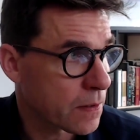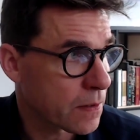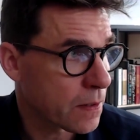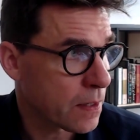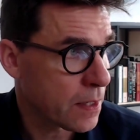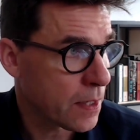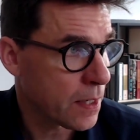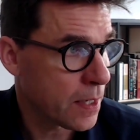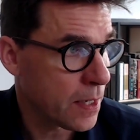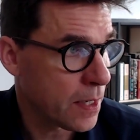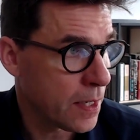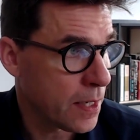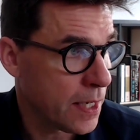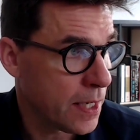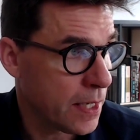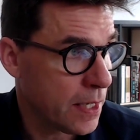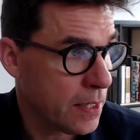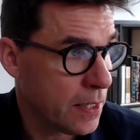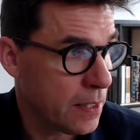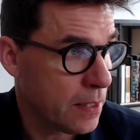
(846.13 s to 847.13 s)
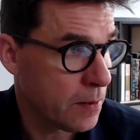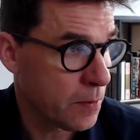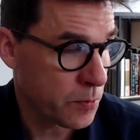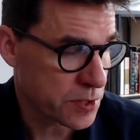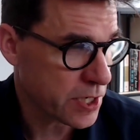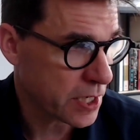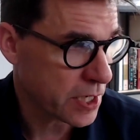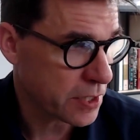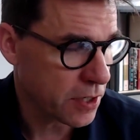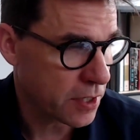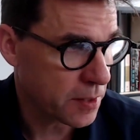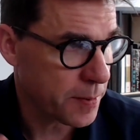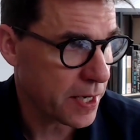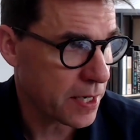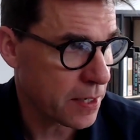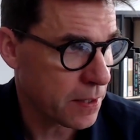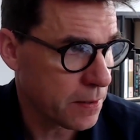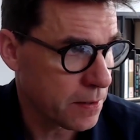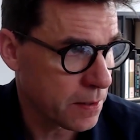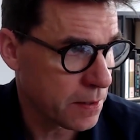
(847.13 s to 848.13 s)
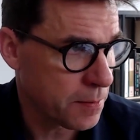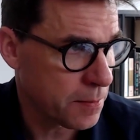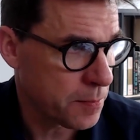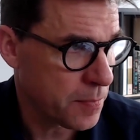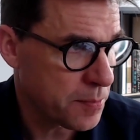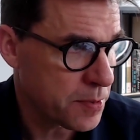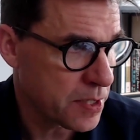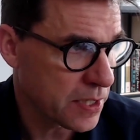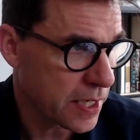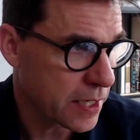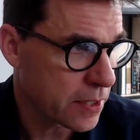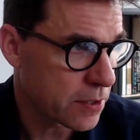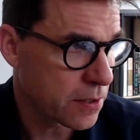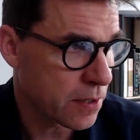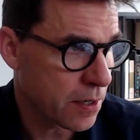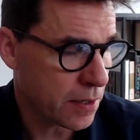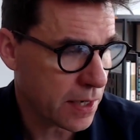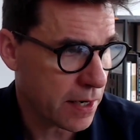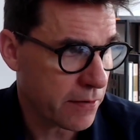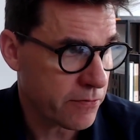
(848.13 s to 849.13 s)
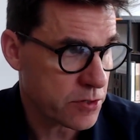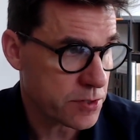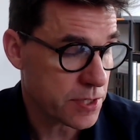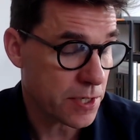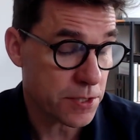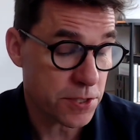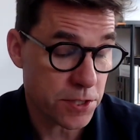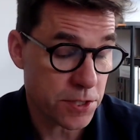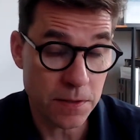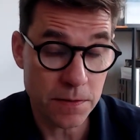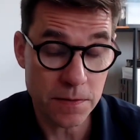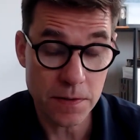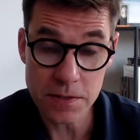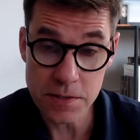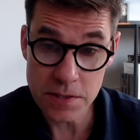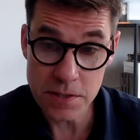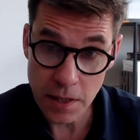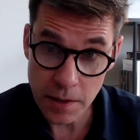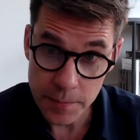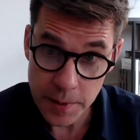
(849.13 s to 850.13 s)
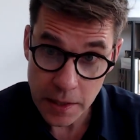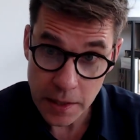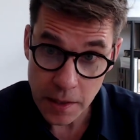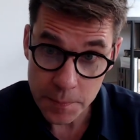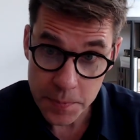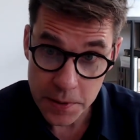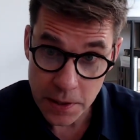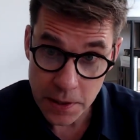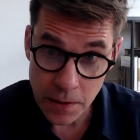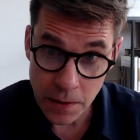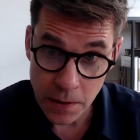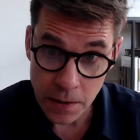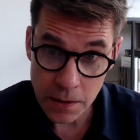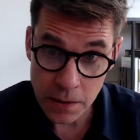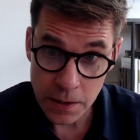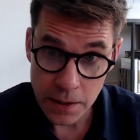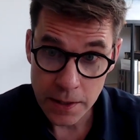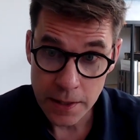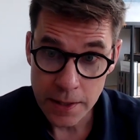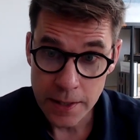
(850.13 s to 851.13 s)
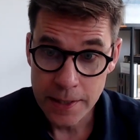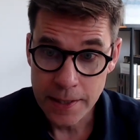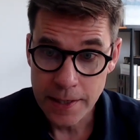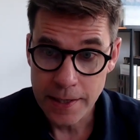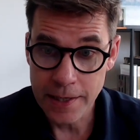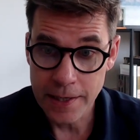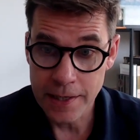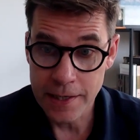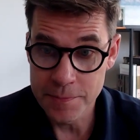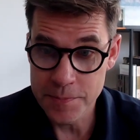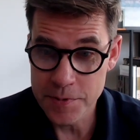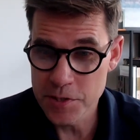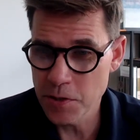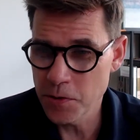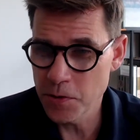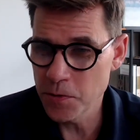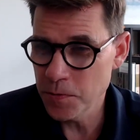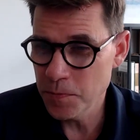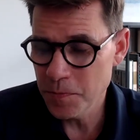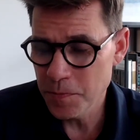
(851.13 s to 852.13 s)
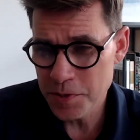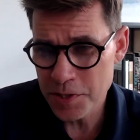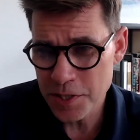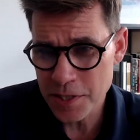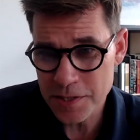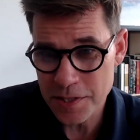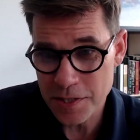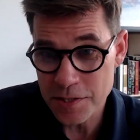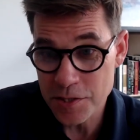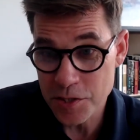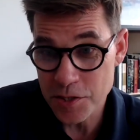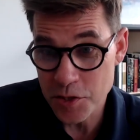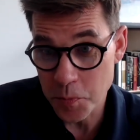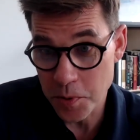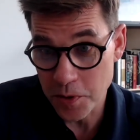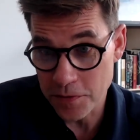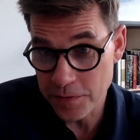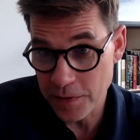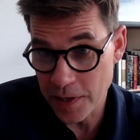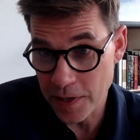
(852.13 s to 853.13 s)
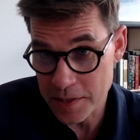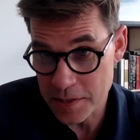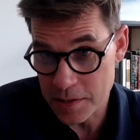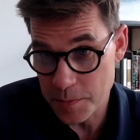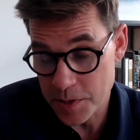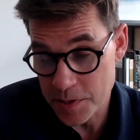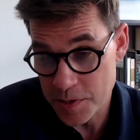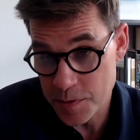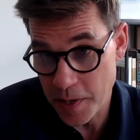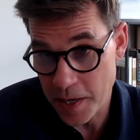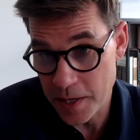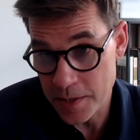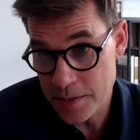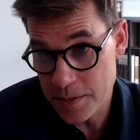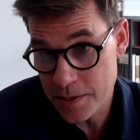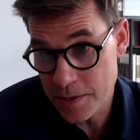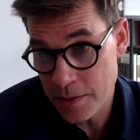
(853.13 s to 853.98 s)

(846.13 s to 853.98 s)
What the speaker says: can talk about it maybe later in our conversation, this coming up year. So just a super flexible space.